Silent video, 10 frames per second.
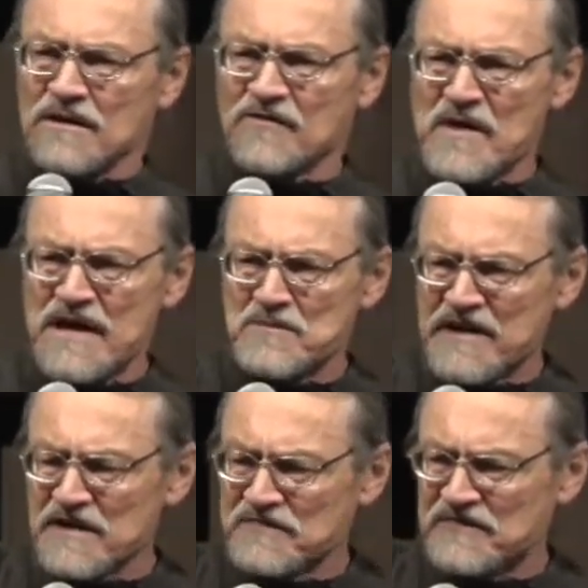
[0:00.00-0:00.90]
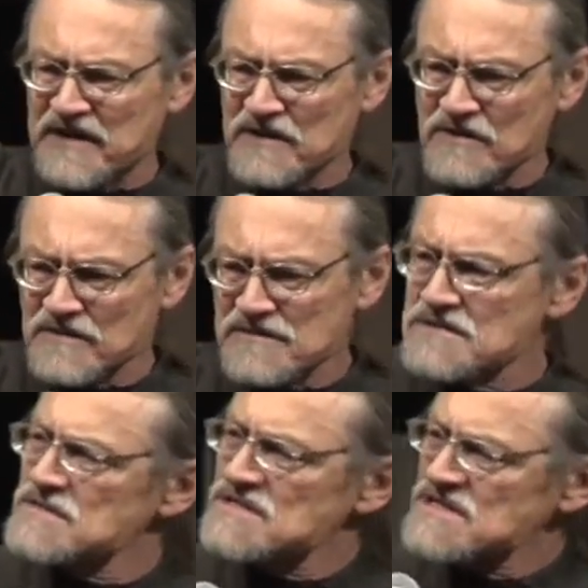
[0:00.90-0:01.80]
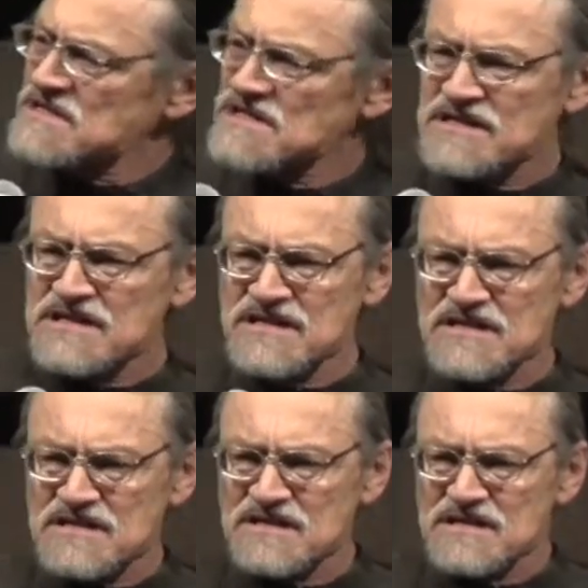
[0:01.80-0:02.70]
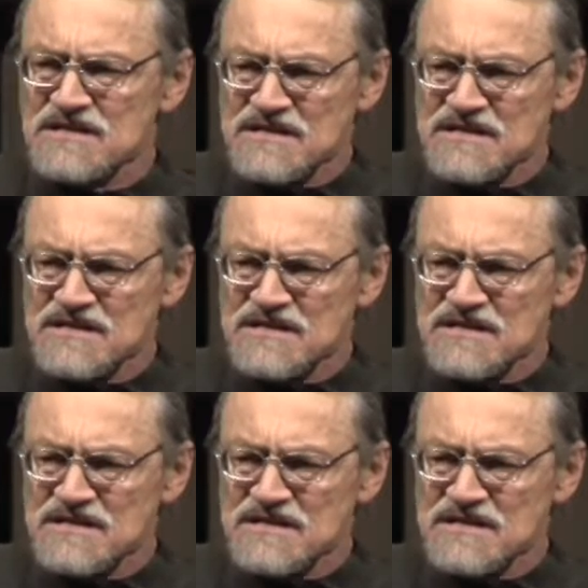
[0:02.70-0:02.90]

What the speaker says: of my middle finger, a hard knuckle,